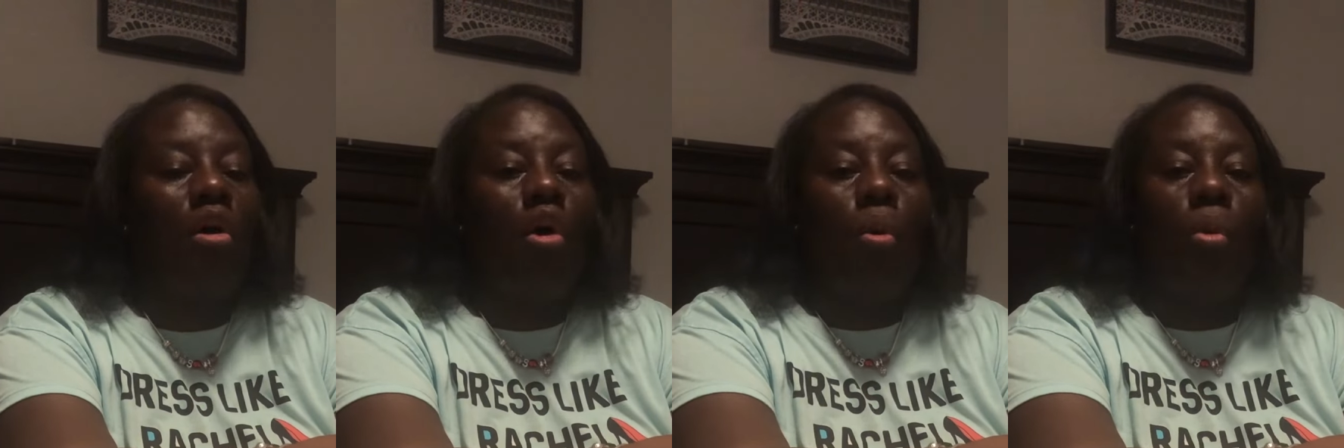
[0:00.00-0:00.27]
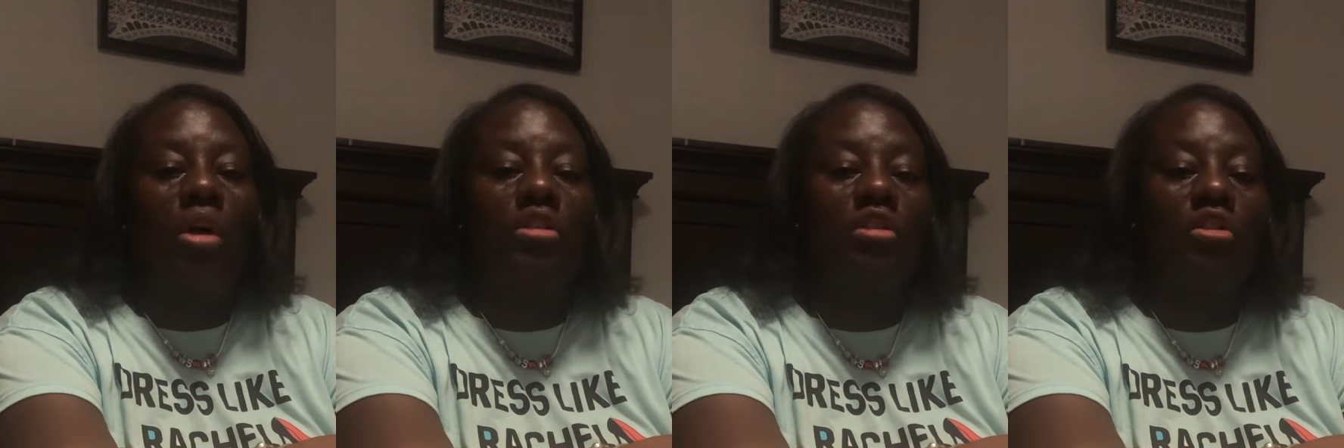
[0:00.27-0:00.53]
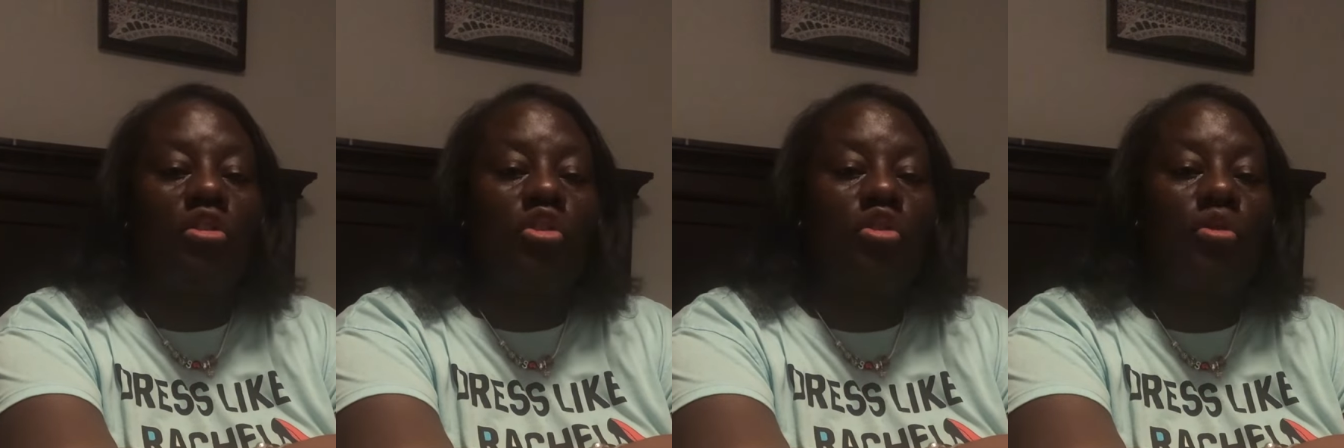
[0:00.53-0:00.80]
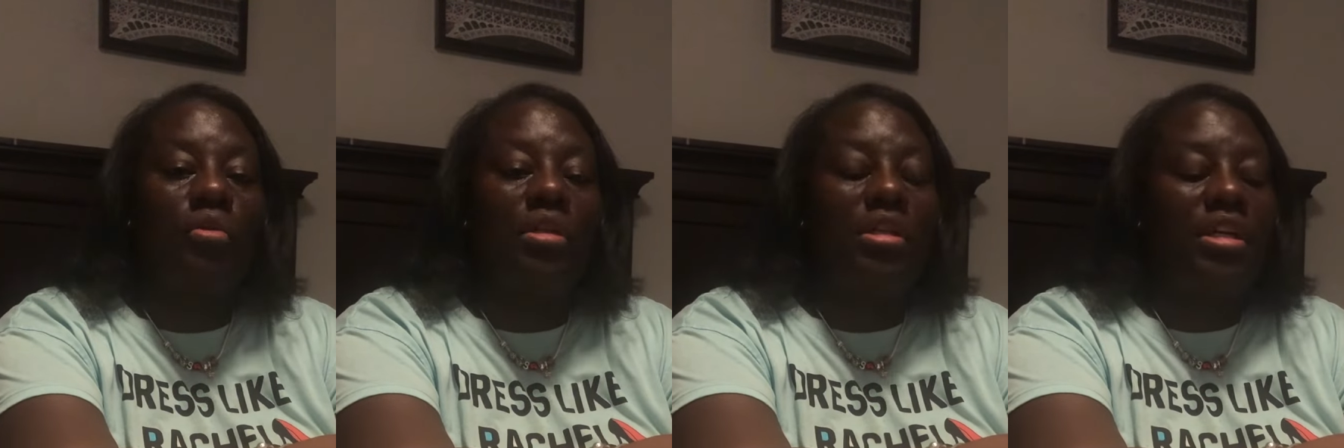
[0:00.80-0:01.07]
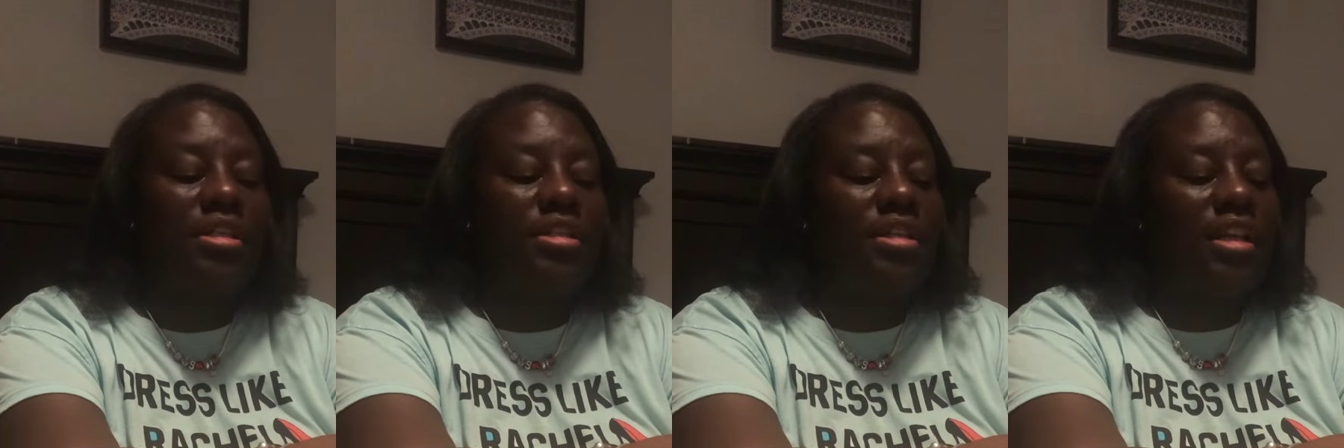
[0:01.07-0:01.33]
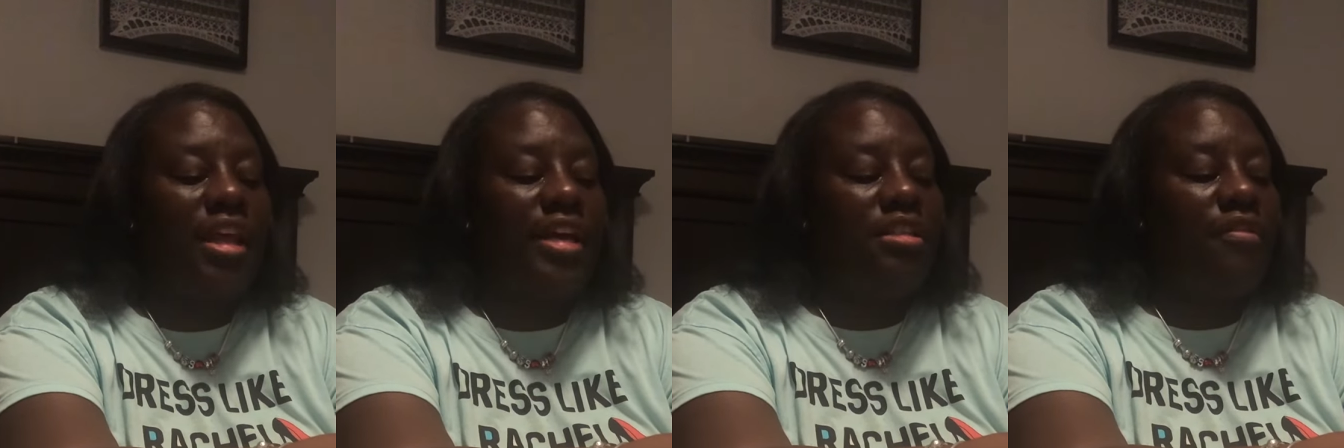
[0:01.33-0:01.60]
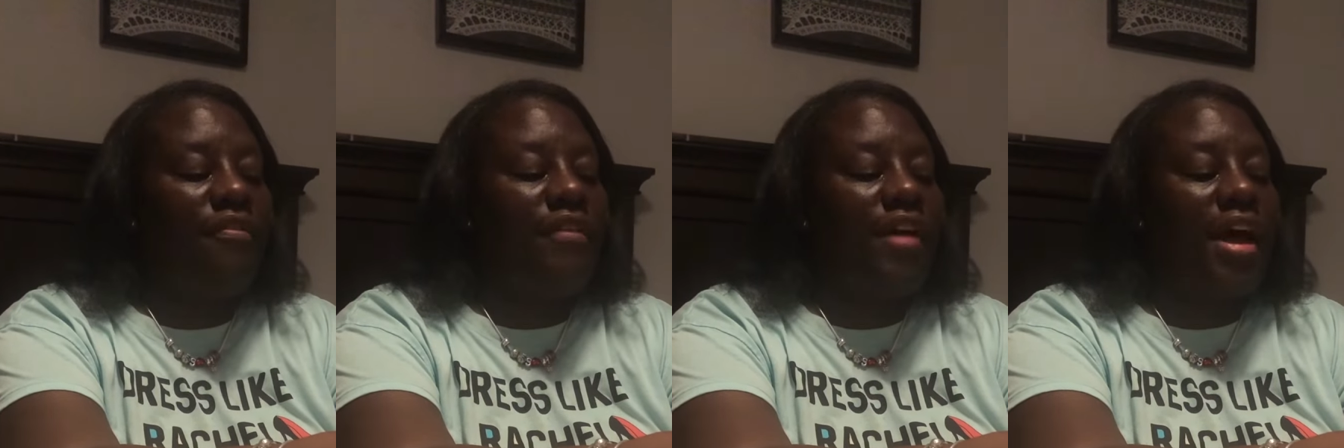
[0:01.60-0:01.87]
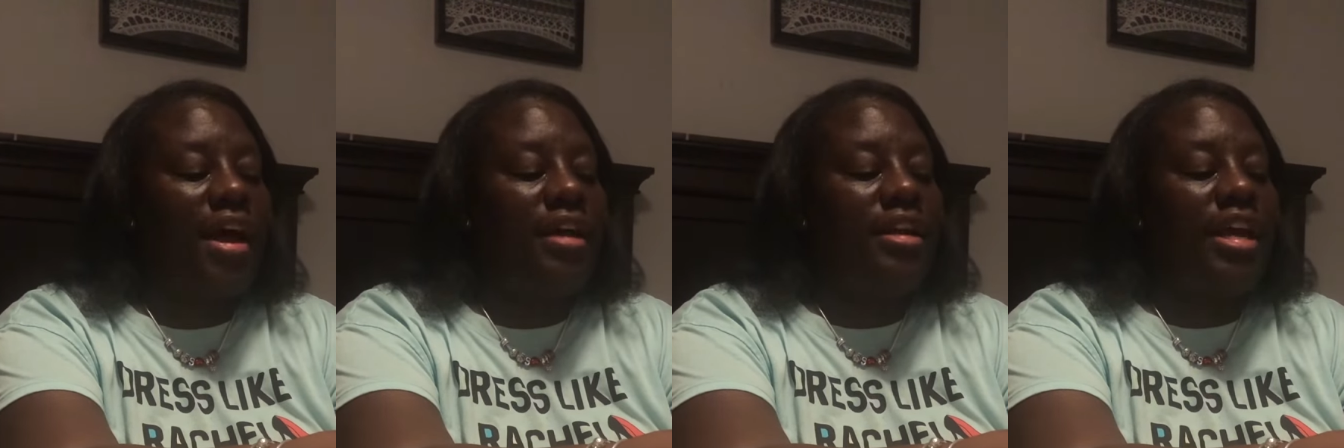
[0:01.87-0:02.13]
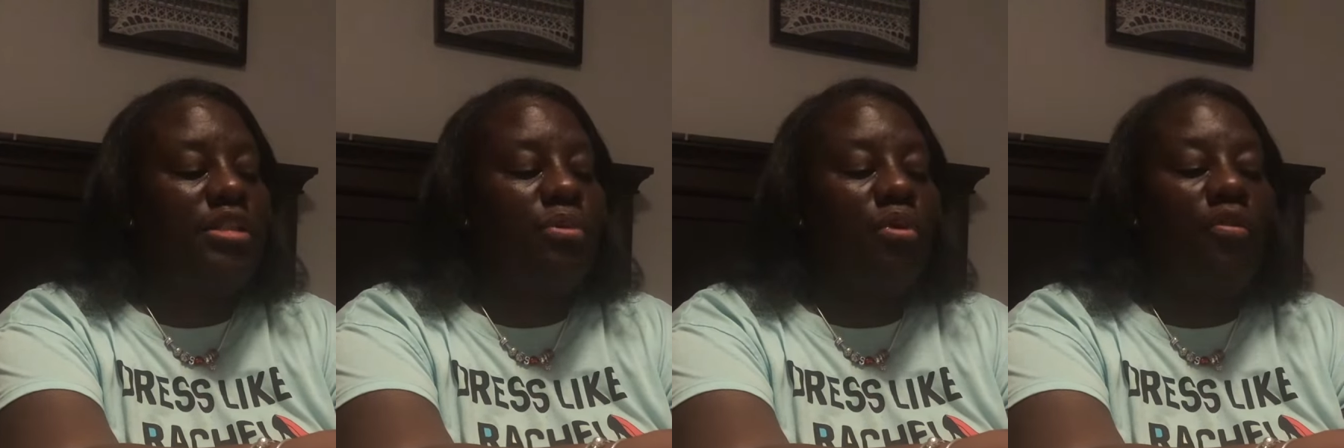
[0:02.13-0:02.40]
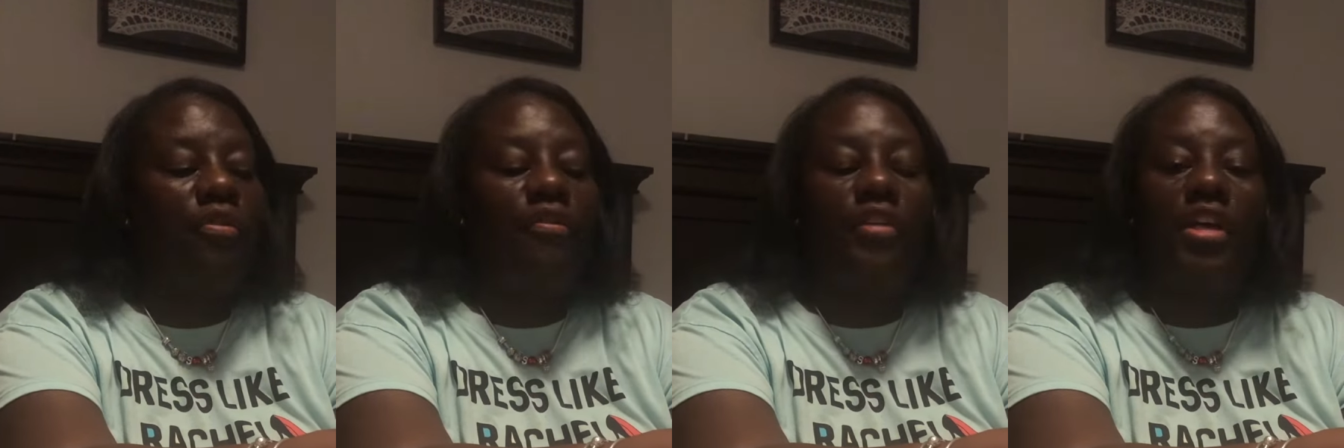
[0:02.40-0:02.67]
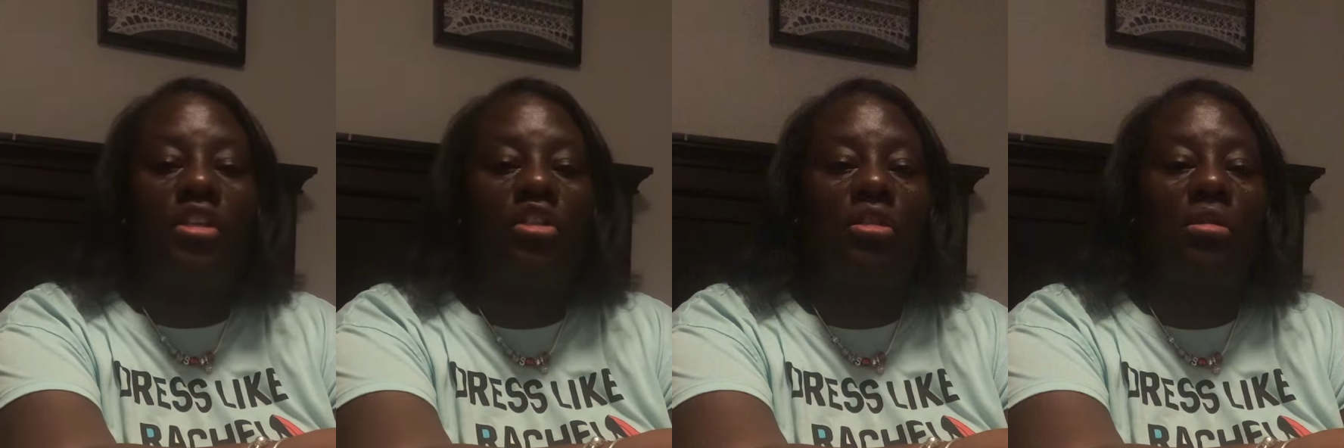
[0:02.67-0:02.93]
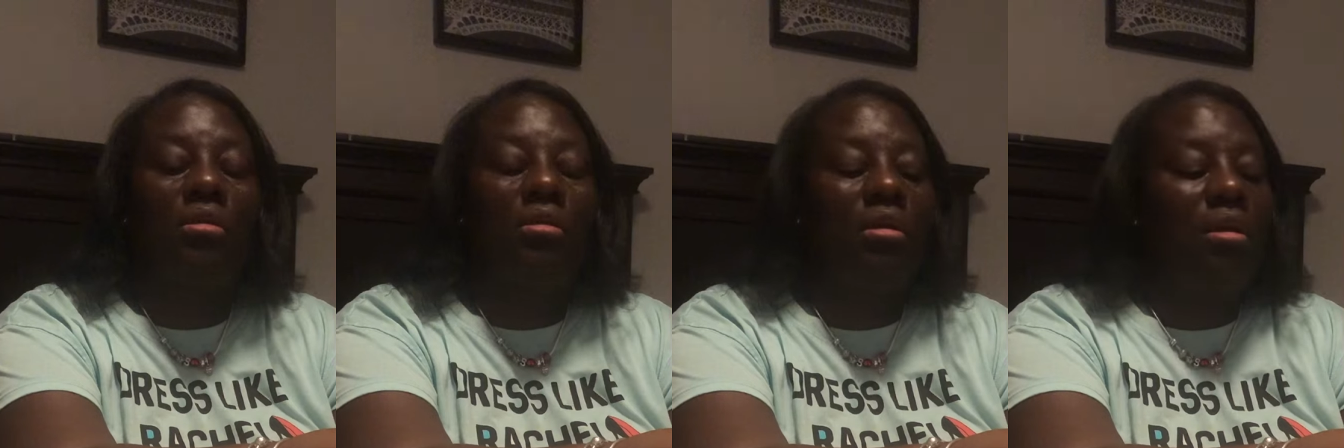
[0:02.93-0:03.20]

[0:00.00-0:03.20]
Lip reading: Once a student is classified as proficient,